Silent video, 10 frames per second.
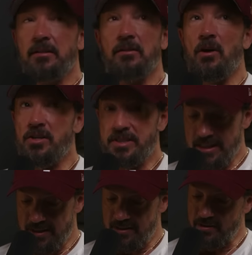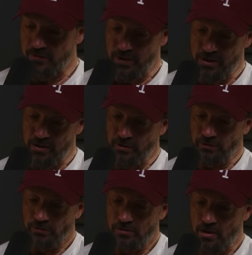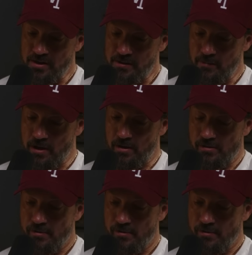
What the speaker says: Lawsy, this is for you. Lawsy Bell.